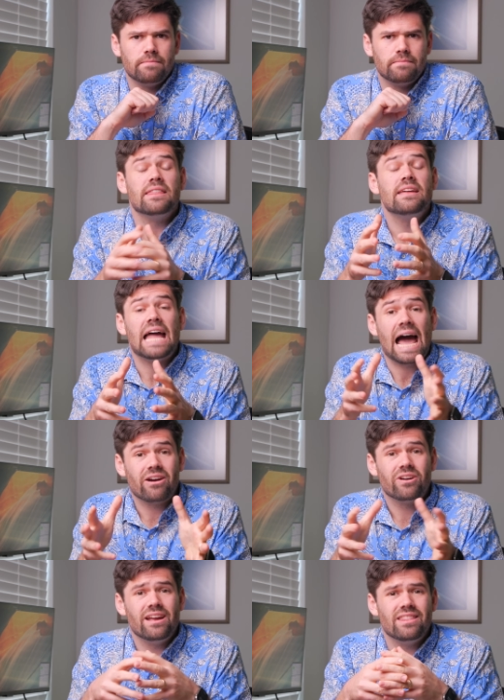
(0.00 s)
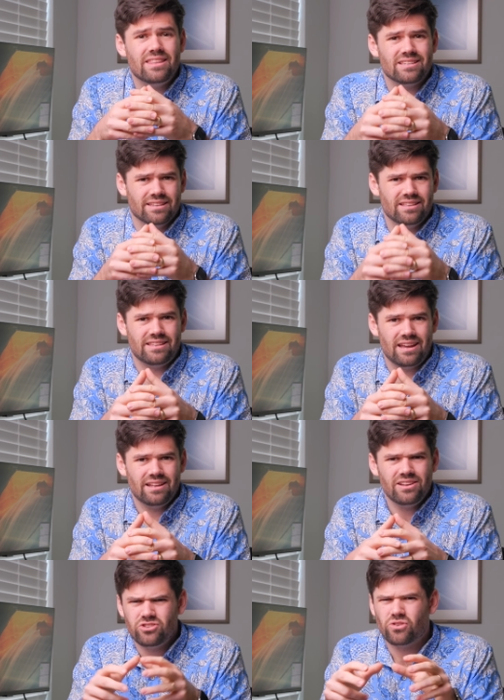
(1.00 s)
They then aggregate this
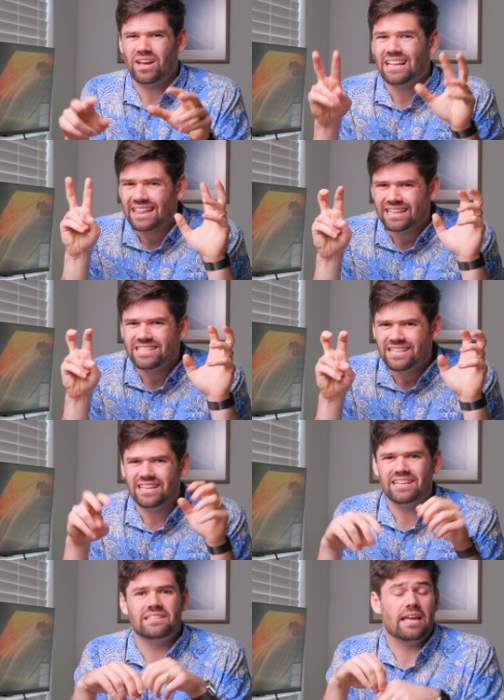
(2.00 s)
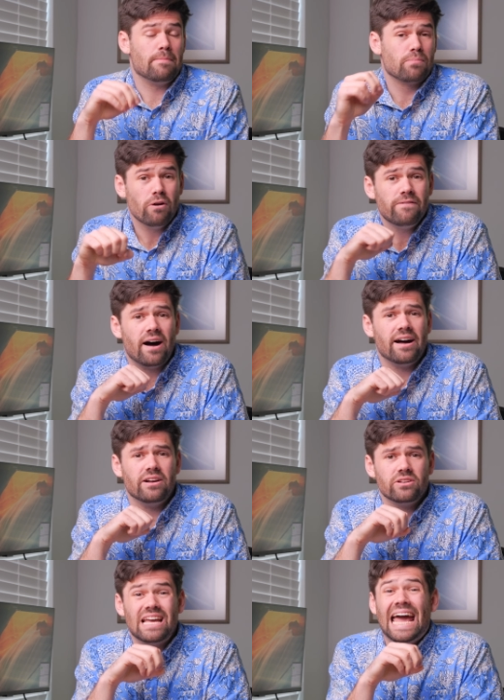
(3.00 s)
data to create listings and
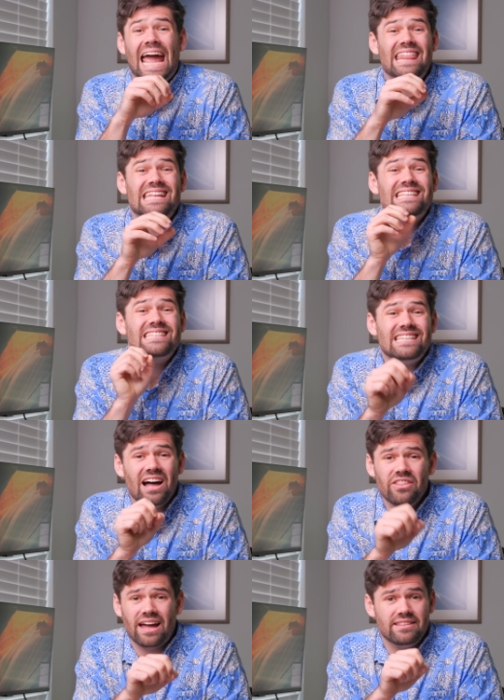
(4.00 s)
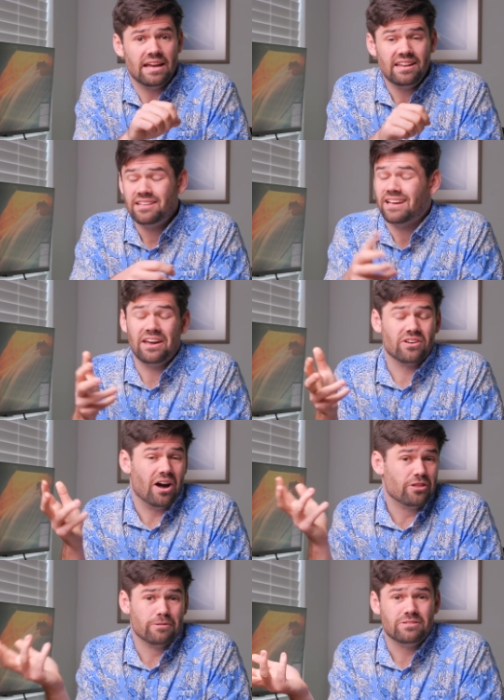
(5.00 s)
profiles and then sell that data to either
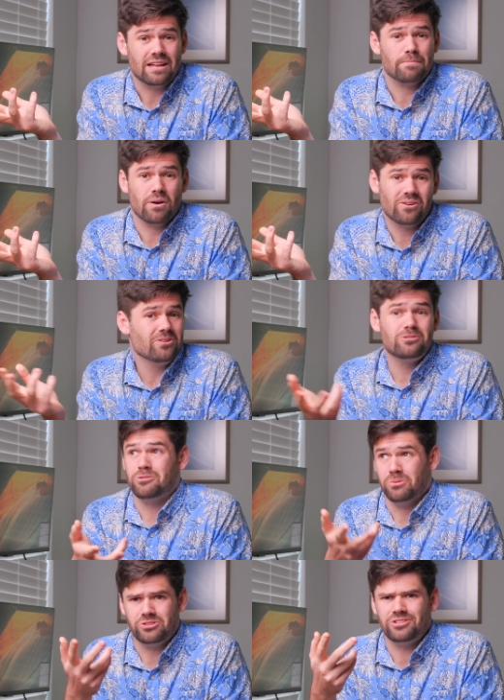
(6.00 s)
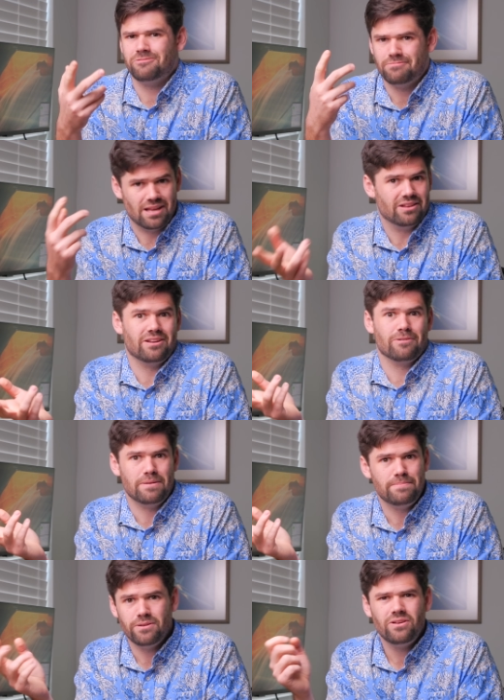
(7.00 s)
other data brokers who will just sell it to other
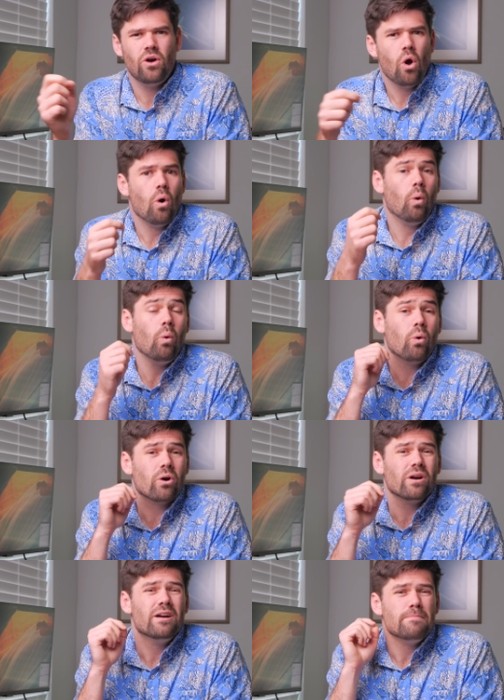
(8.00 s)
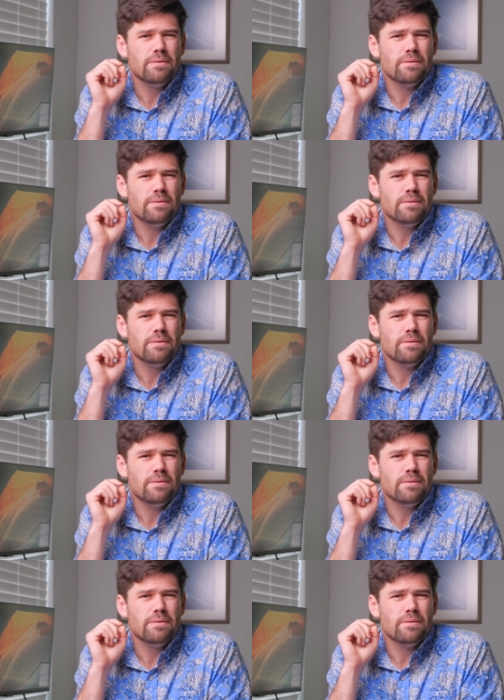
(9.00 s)
people or